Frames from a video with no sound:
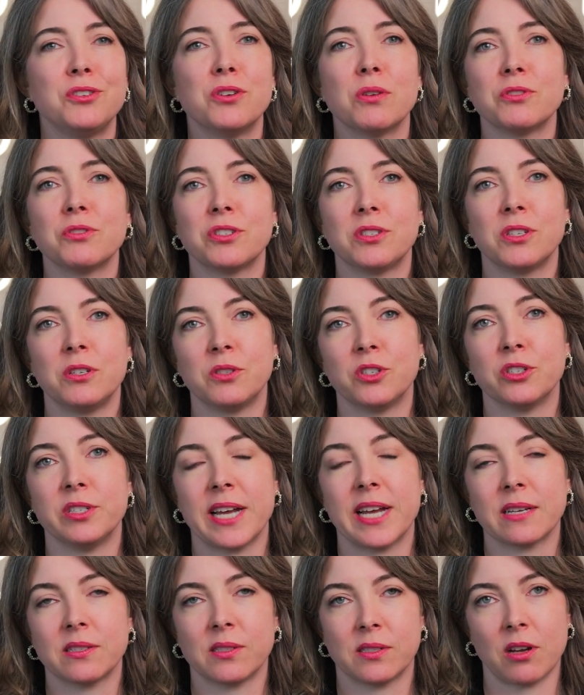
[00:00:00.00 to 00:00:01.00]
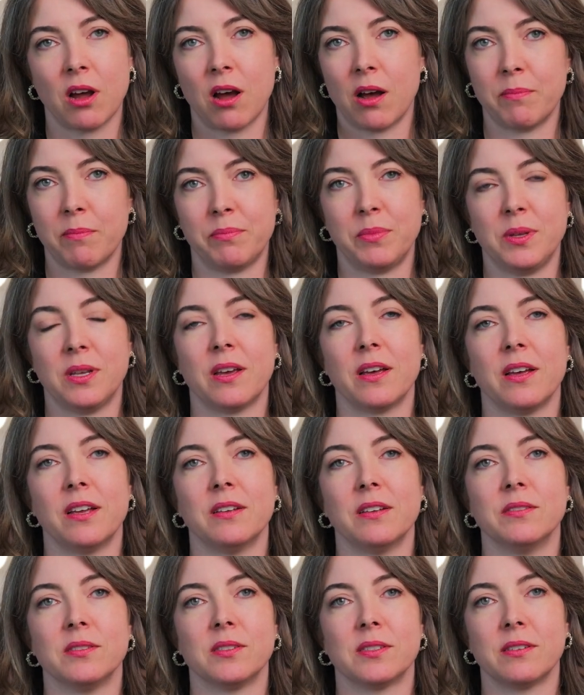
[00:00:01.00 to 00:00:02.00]
you don't just use your desktop
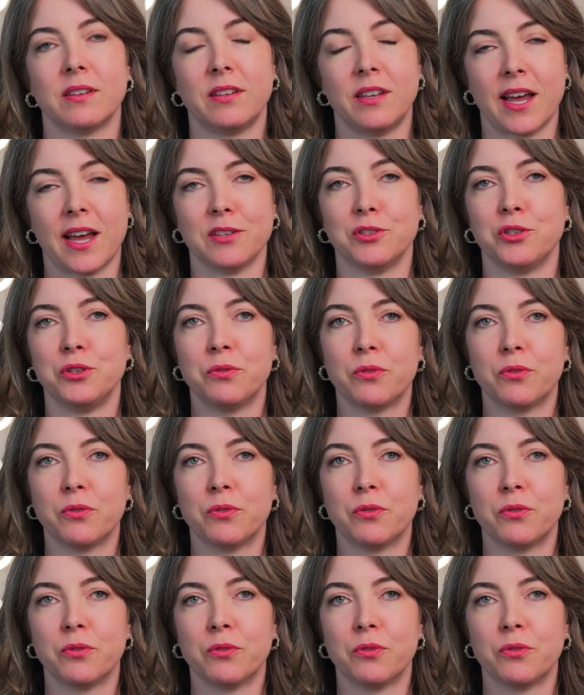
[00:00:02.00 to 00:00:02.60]
because as you